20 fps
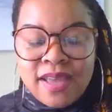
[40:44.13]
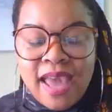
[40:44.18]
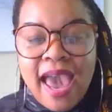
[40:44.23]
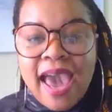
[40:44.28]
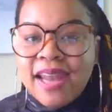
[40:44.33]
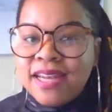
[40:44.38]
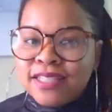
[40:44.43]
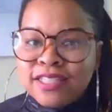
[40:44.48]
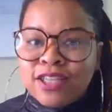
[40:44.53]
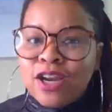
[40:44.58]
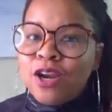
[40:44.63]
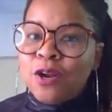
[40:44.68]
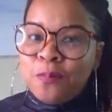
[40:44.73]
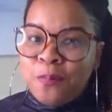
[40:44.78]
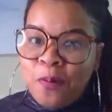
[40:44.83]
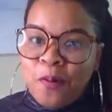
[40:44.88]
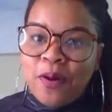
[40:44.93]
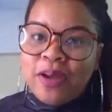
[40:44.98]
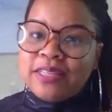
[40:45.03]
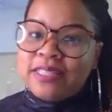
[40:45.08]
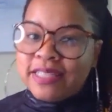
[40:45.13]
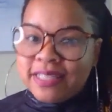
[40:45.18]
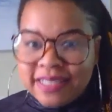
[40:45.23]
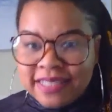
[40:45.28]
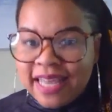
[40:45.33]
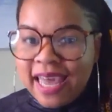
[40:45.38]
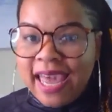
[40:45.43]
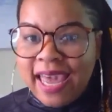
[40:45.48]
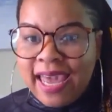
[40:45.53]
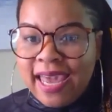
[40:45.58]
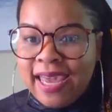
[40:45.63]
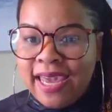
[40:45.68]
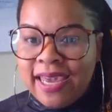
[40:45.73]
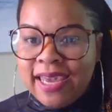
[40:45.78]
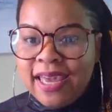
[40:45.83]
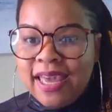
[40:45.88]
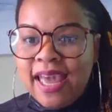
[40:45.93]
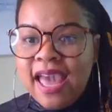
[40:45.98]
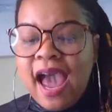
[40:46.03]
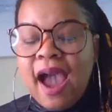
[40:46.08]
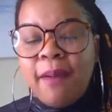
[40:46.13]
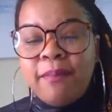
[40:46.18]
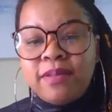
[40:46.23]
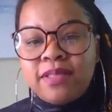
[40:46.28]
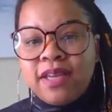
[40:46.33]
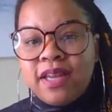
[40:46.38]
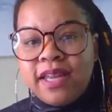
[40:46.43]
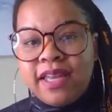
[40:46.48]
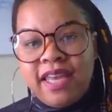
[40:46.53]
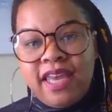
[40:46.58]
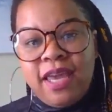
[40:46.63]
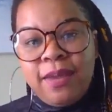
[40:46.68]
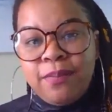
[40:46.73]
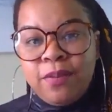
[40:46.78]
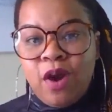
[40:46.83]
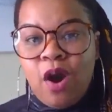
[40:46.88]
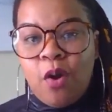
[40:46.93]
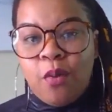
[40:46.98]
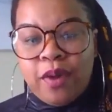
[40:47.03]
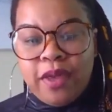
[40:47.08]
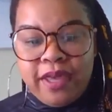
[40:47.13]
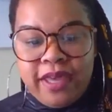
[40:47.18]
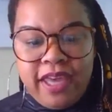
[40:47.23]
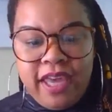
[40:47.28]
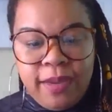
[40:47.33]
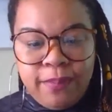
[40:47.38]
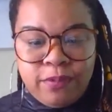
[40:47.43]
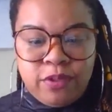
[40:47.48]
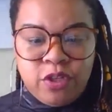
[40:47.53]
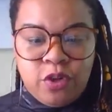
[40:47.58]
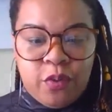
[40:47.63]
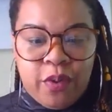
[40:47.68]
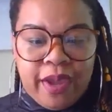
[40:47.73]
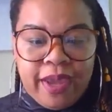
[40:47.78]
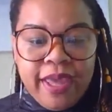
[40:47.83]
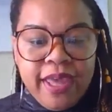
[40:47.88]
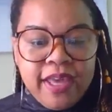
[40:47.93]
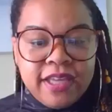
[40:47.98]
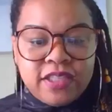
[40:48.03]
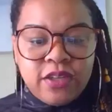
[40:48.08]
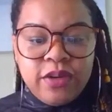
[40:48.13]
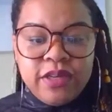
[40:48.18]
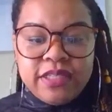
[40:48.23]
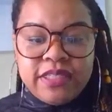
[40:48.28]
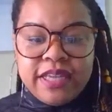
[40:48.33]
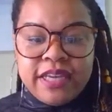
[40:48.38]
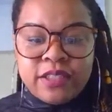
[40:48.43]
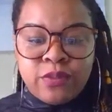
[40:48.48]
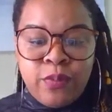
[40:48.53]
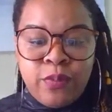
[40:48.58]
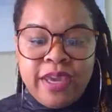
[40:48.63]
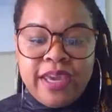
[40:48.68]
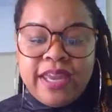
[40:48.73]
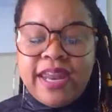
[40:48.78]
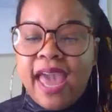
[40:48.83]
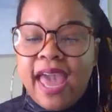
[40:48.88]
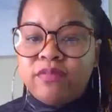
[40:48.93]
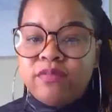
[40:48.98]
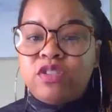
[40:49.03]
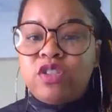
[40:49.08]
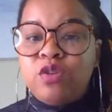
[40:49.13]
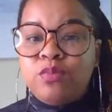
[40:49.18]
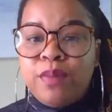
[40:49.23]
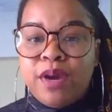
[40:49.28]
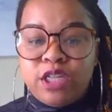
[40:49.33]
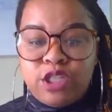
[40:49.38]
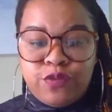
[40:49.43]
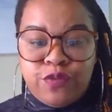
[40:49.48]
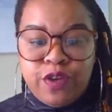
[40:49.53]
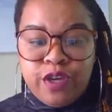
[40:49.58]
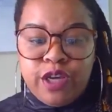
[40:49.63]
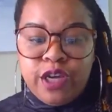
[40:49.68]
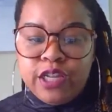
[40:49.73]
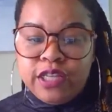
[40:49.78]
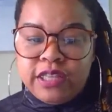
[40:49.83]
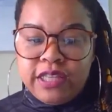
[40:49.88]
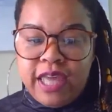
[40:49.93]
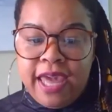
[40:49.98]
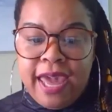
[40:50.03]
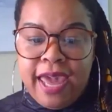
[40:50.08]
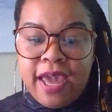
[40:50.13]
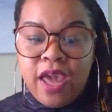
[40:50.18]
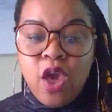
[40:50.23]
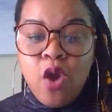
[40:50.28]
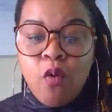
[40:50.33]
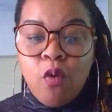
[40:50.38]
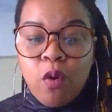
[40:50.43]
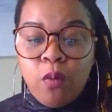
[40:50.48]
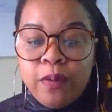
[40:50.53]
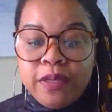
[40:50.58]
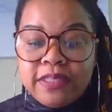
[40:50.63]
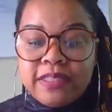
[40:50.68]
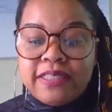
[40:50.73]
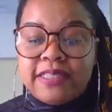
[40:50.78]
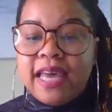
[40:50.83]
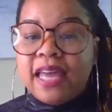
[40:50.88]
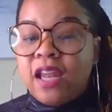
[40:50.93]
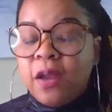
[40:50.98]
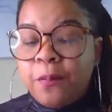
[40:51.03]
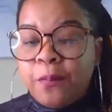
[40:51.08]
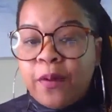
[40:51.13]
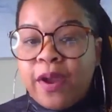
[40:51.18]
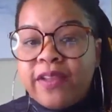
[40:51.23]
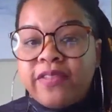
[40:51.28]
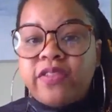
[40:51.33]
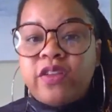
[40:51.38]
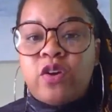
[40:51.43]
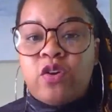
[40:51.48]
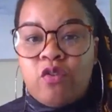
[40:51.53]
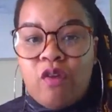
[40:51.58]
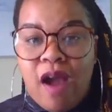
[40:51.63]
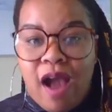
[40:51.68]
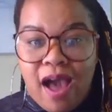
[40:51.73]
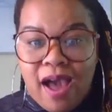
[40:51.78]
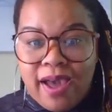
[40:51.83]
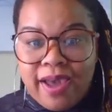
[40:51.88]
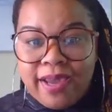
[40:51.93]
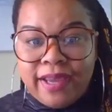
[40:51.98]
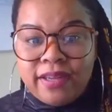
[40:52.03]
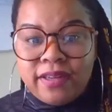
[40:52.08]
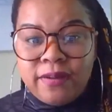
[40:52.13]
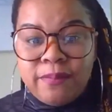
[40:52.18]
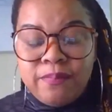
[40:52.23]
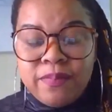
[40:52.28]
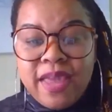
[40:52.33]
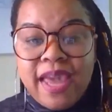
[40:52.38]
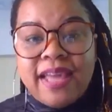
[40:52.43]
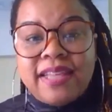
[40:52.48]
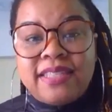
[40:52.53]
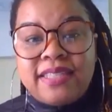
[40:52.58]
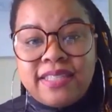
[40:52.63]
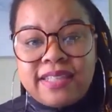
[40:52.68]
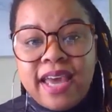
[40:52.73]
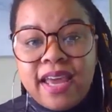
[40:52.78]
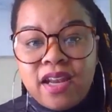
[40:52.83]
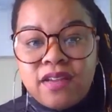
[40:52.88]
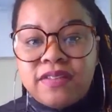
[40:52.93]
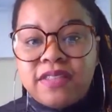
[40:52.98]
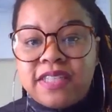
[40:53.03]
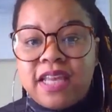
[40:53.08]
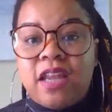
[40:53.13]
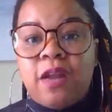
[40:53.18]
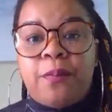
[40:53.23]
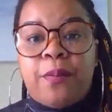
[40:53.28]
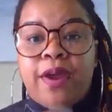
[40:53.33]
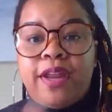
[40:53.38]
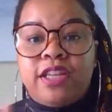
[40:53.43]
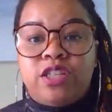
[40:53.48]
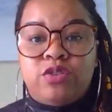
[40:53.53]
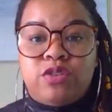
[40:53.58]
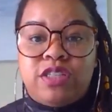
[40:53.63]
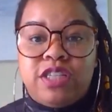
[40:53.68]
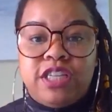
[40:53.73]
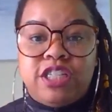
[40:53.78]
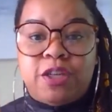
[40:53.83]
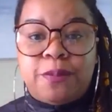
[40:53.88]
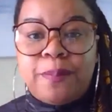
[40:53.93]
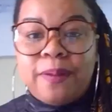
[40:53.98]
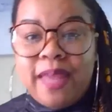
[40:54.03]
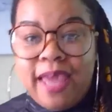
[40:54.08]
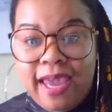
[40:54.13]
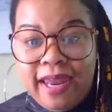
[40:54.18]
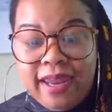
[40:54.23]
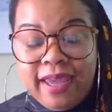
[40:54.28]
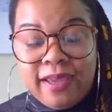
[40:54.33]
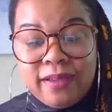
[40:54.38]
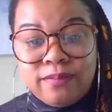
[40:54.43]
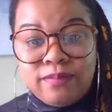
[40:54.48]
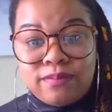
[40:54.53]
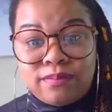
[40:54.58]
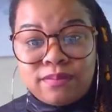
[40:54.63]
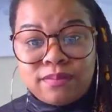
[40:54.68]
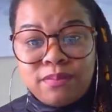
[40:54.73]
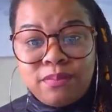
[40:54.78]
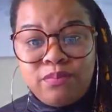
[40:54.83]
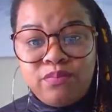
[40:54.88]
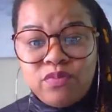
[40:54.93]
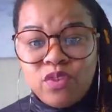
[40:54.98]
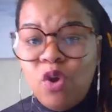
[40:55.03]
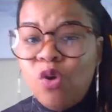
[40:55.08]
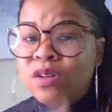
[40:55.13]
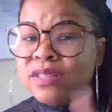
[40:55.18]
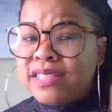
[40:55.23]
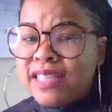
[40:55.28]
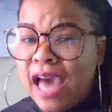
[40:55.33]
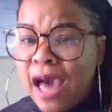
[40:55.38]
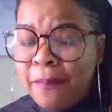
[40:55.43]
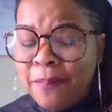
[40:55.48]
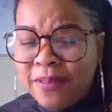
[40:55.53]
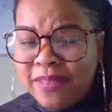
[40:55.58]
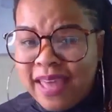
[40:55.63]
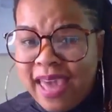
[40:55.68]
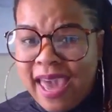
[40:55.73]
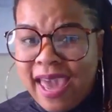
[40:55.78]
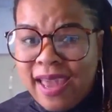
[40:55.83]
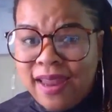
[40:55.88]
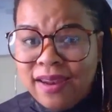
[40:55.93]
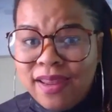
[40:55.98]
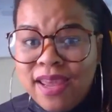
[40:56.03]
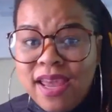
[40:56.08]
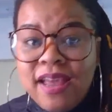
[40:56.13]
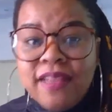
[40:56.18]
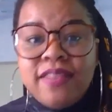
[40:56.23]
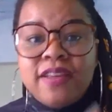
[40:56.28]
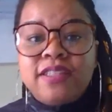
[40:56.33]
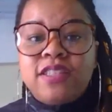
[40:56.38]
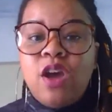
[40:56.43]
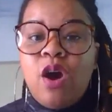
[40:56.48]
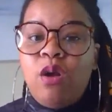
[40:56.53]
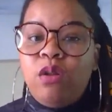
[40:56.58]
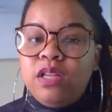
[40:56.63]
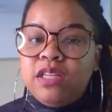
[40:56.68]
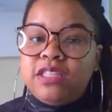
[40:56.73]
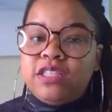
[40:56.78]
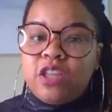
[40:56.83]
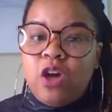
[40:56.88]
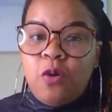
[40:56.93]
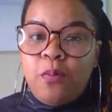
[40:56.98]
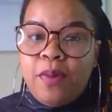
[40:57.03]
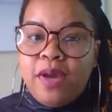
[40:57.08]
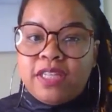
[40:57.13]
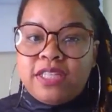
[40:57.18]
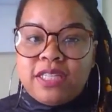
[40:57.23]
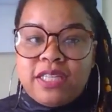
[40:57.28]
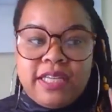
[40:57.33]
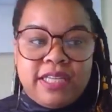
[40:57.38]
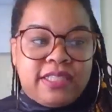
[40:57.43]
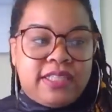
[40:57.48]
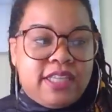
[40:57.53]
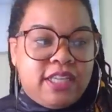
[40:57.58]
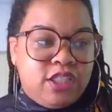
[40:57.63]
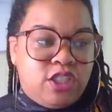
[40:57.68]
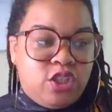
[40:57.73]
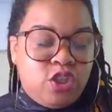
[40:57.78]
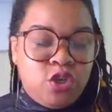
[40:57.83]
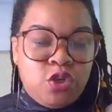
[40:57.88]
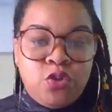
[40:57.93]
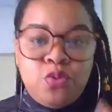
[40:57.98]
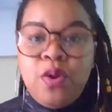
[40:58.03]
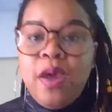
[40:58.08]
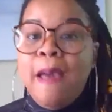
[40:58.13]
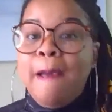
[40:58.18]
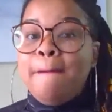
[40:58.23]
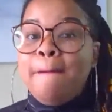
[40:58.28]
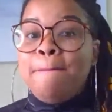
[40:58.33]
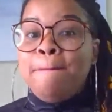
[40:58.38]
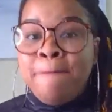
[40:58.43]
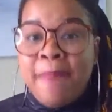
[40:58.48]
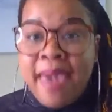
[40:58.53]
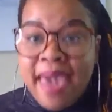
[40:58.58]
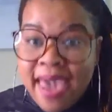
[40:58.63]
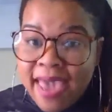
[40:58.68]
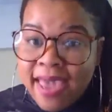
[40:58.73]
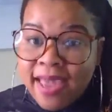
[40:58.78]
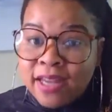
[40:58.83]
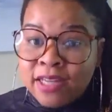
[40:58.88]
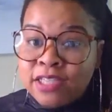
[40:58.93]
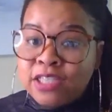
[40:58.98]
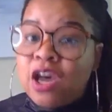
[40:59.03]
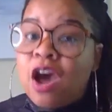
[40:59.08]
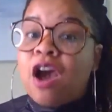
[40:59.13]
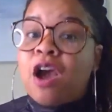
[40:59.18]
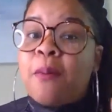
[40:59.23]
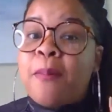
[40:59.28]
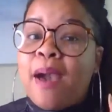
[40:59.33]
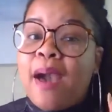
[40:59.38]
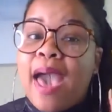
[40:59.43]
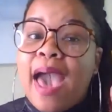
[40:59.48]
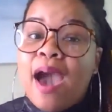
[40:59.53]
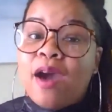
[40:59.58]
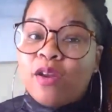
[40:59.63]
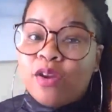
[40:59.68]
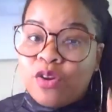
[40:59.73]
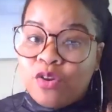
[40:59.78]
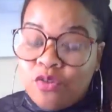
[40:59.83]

at a certain point to say, I'm just going to keep going, keep doing. So he says, we can have too much of a good thing where we celebrate the grind instead of celebrating strategic planning. On top of that, there's only so much listening to men talk about how to